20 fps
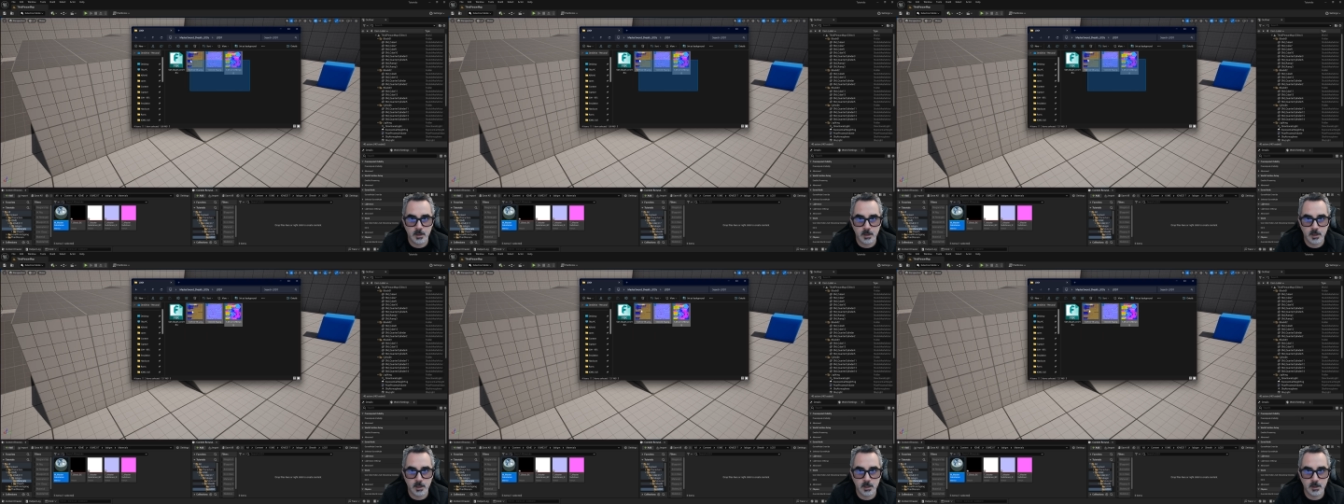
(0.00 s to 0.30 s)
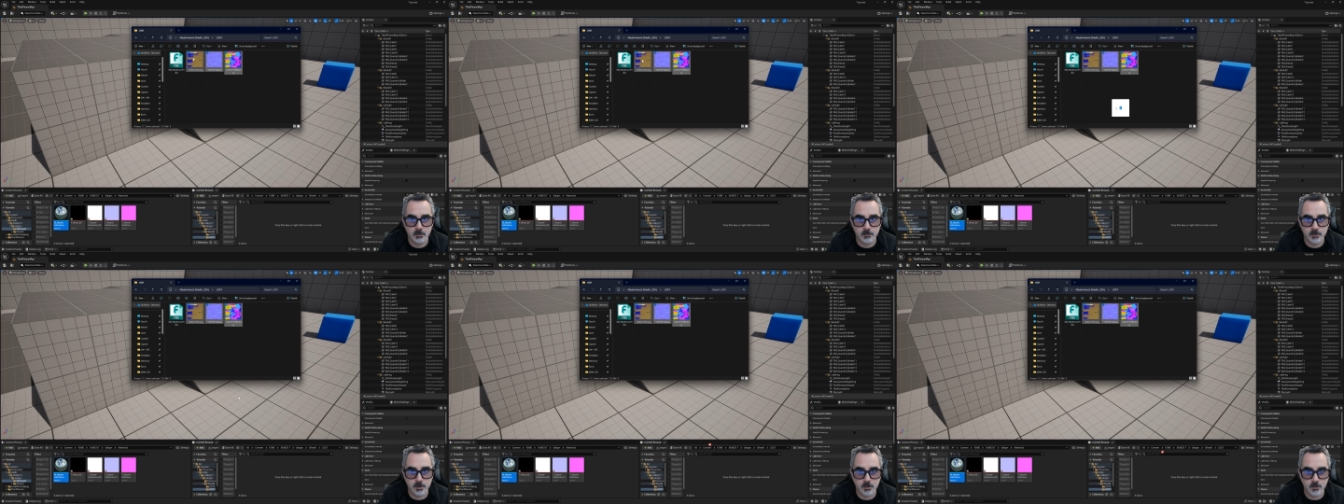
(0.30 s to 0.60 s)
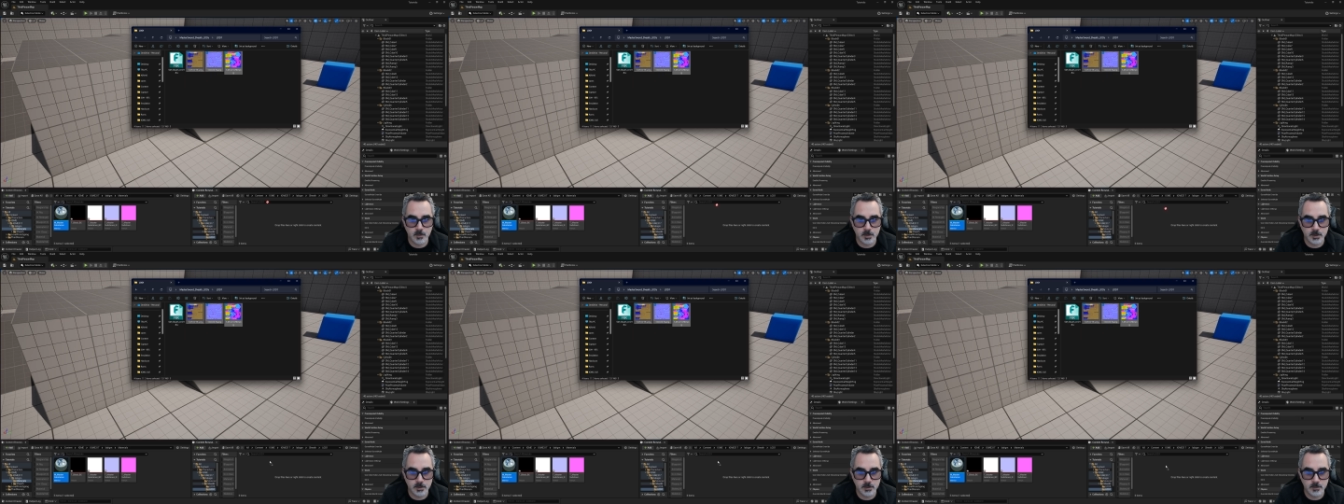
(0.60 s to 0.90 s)

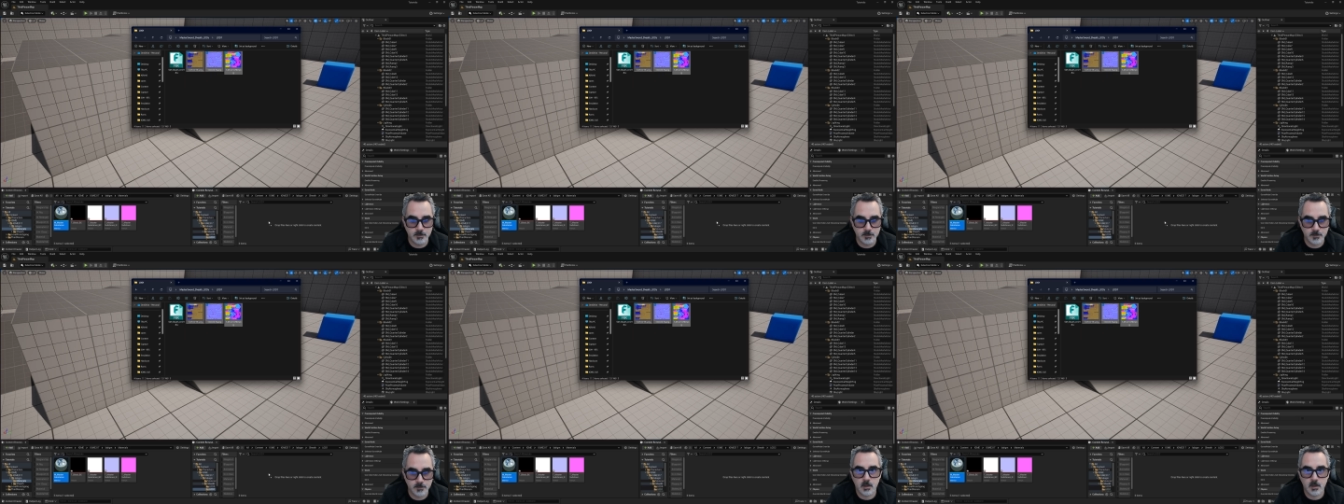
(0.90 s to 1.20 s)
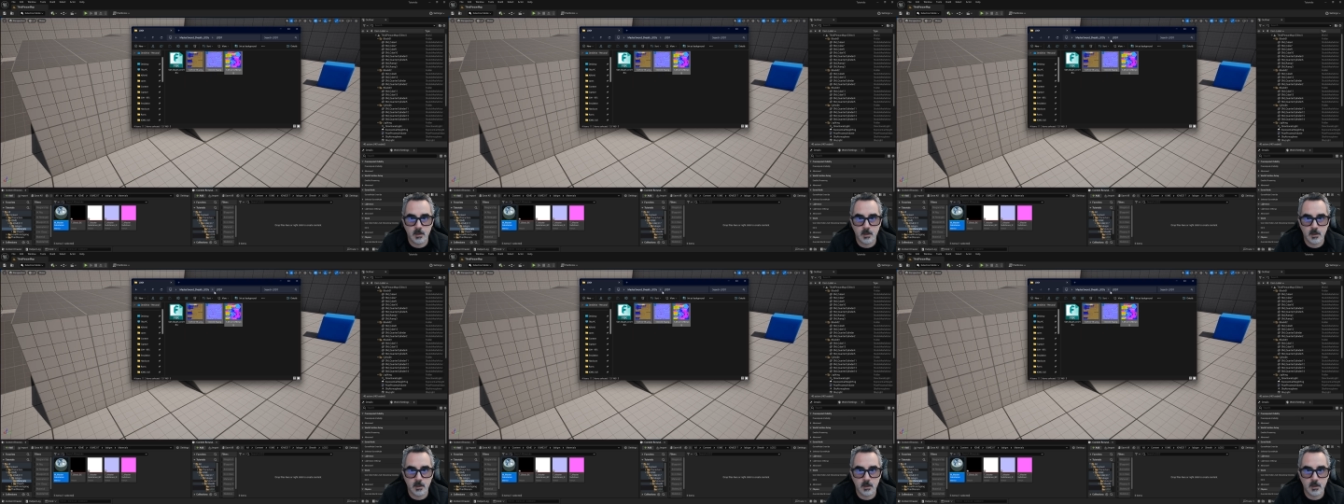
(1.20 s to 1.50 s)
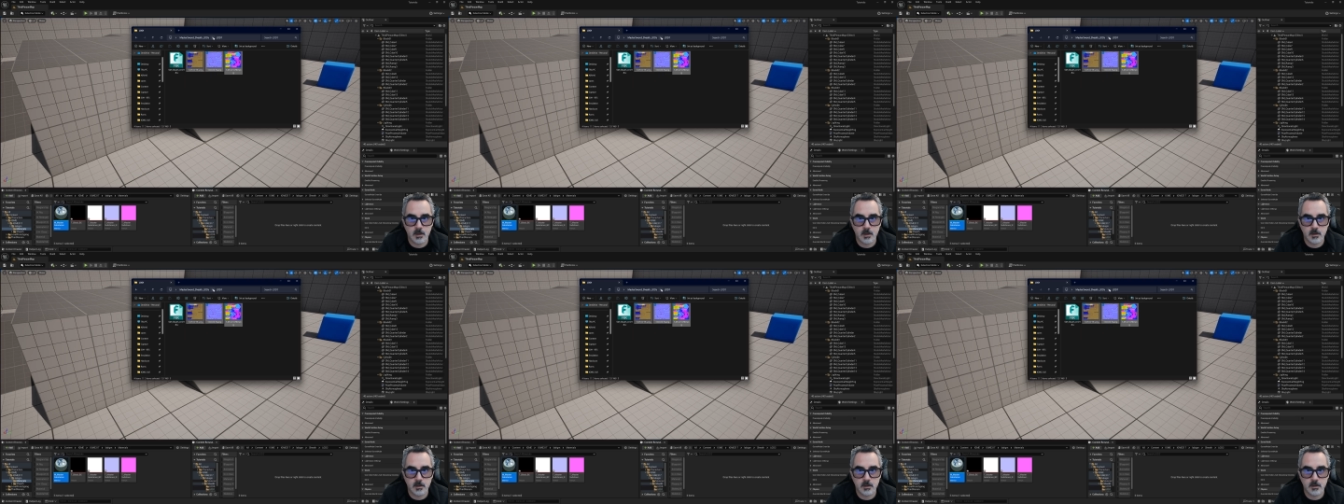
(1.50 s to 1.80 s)
LOD1,
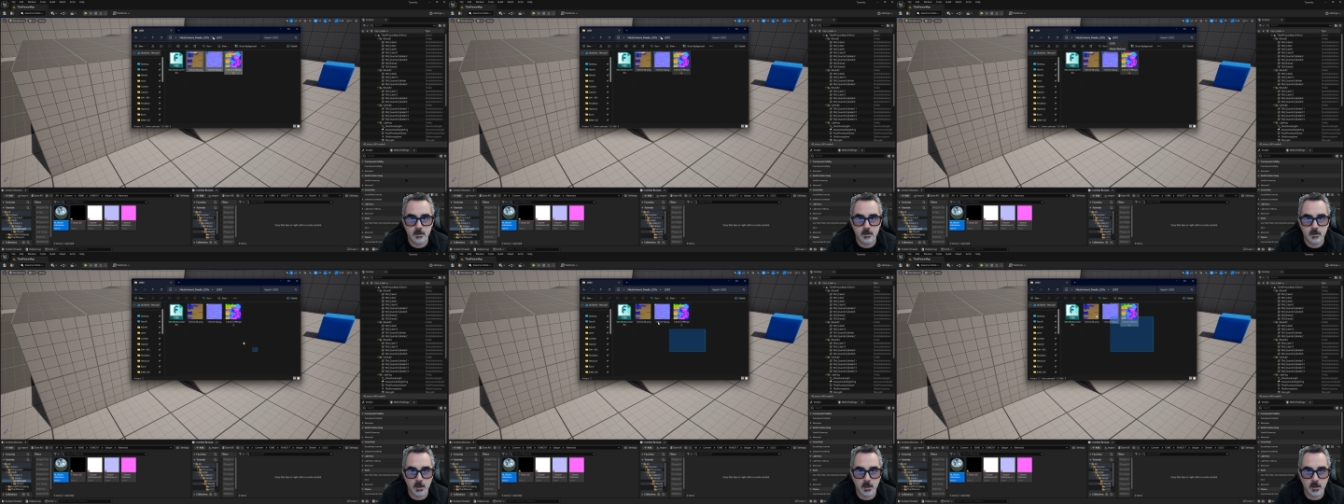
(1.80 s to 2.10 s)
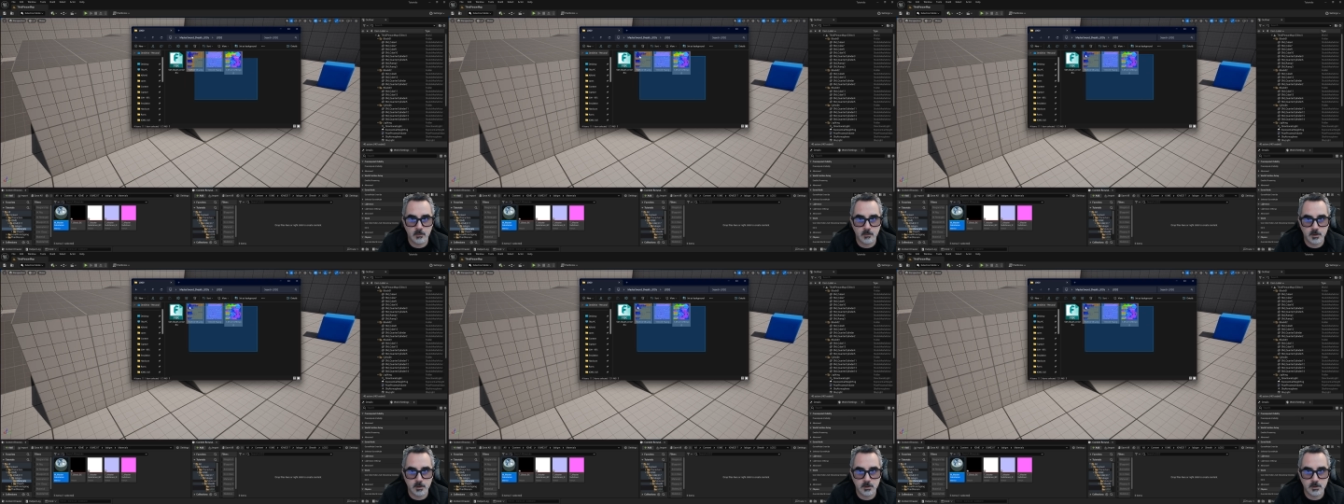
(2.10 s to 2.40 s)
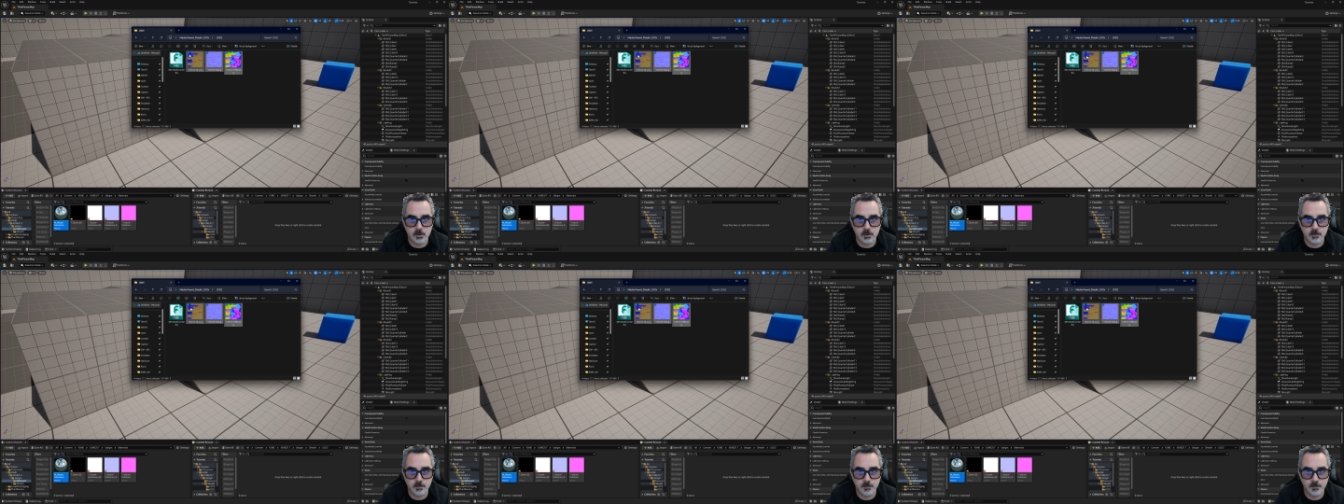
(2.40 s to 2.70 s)
and
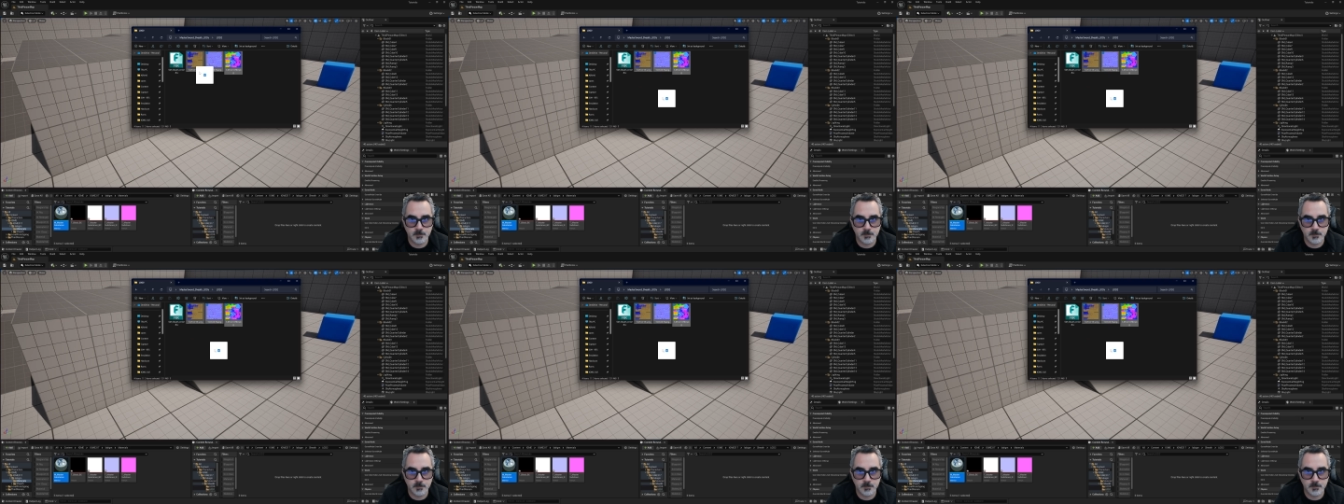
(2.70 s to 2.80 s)
LOD2.